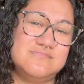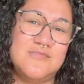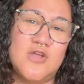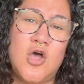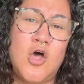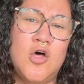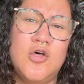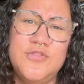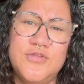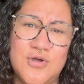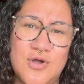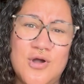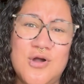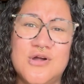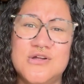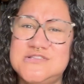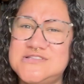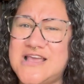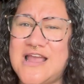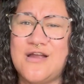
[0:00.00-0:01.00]
All the
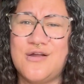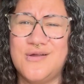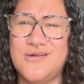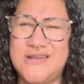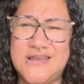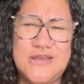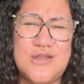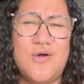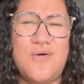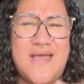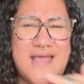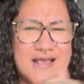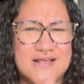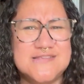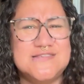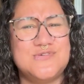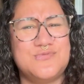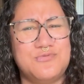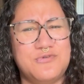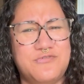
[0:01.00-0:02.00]
cards I already know
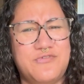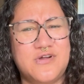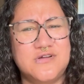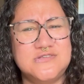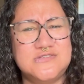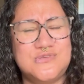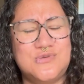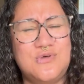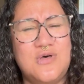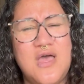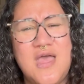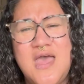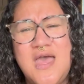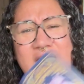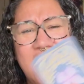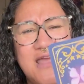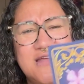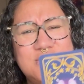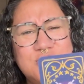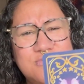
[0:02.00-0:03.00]
as a reversal.
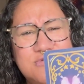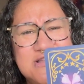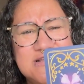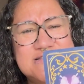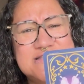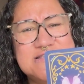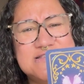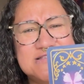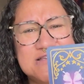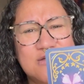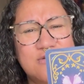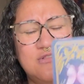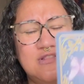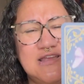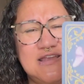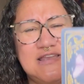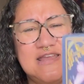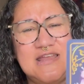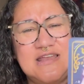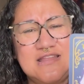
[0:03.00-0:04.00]
I don't
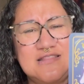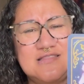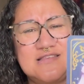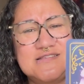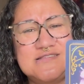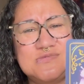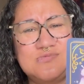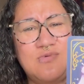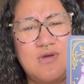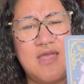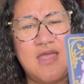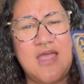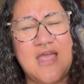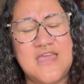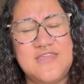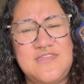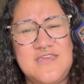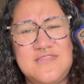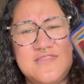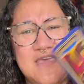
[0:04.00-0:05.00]
necessarily need it this way.
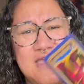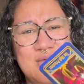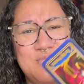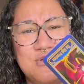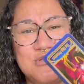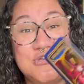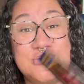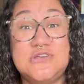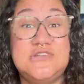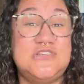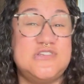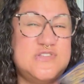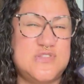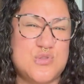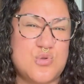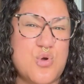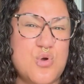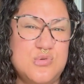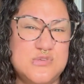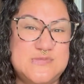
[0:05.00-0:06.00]
I think the imagery just
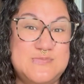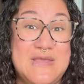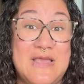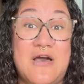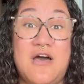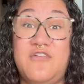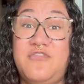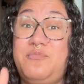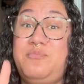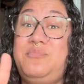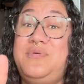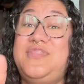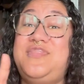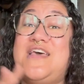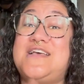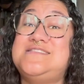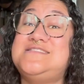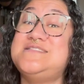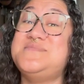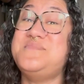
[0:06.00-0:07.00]
throws me off, but
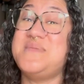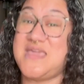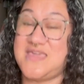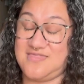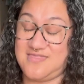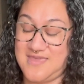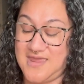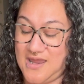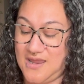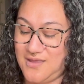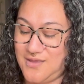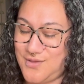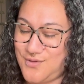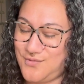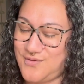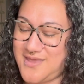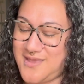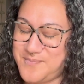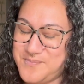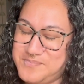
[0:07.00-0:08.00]
that's a me thing.
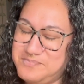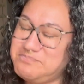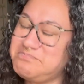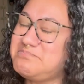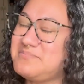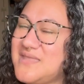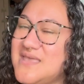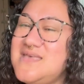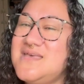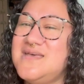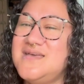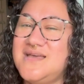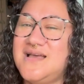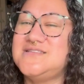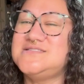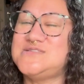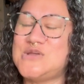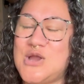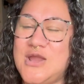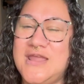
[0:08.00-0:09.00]
Okay.
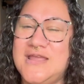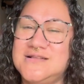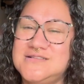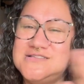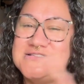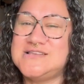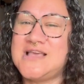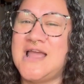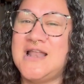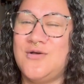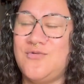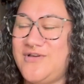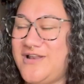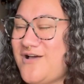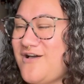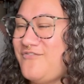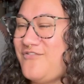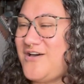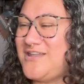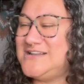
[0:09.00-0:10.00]
Sorry, just kind of went
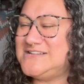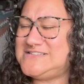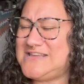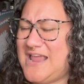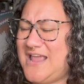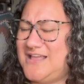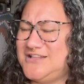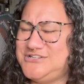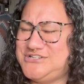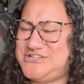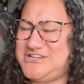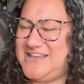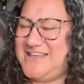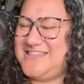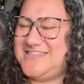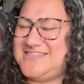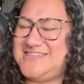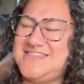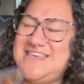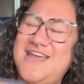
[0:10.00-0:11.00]
off on a
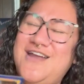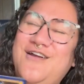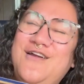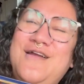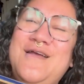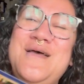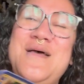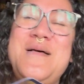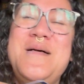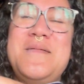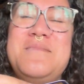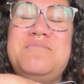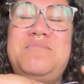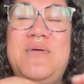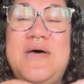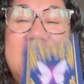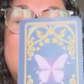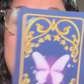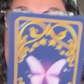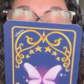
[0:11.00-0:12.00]
tangent there.
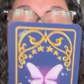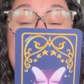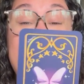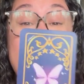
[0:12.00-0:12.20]
But